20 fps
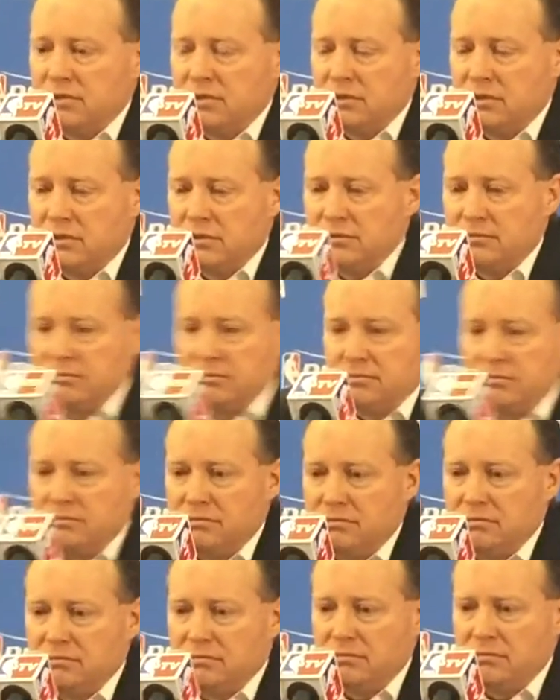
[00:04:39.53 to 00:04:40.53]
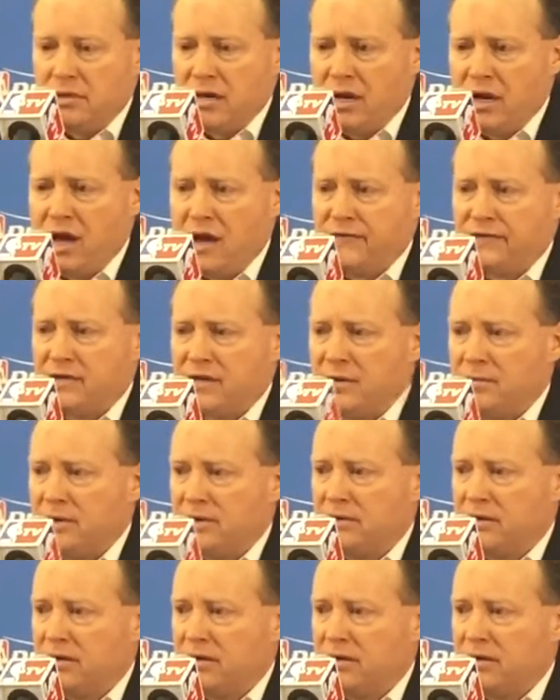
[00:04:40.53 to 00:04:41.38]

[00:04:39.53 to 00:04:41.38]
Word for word: Um, at halftime,